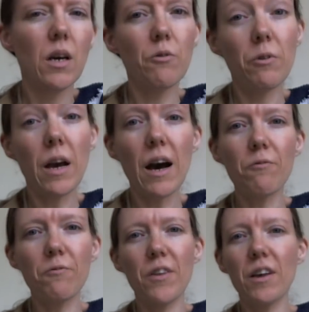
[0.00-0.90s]
If we
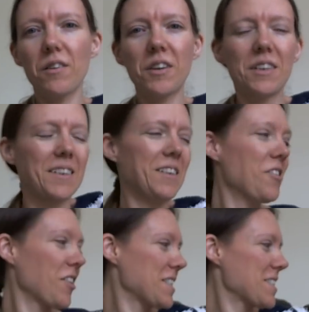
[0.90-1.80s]
have, then you're
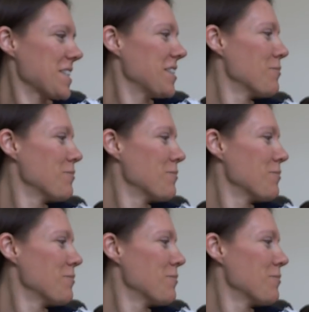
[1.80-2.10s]
not going to see